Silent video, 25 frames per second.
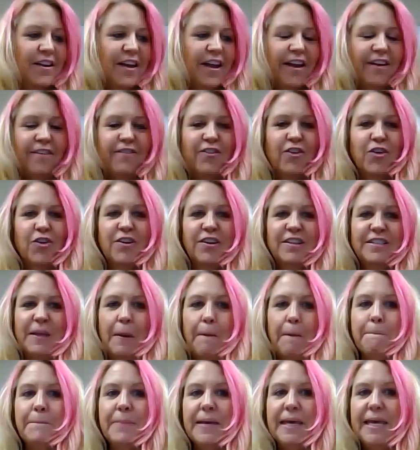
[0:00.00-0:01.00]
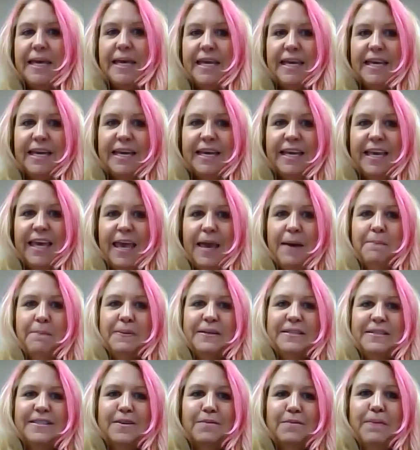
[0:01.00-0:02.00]
I've heard it's a big
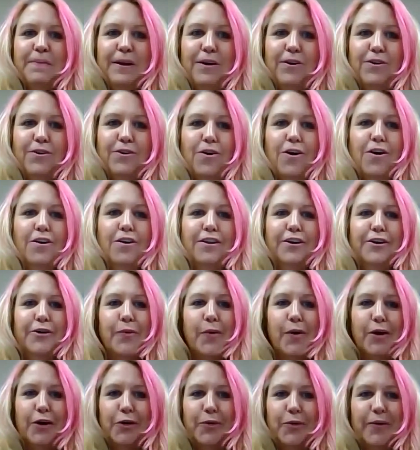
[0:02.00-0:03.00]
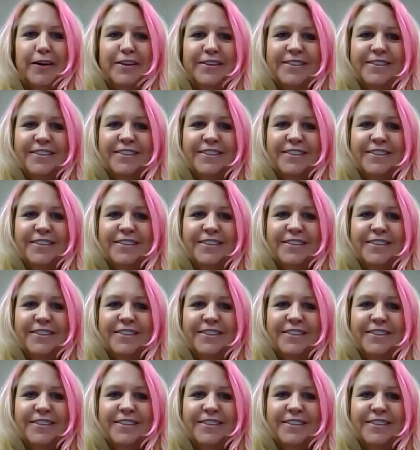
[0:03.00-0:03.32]
campus compared to our Clearwater one.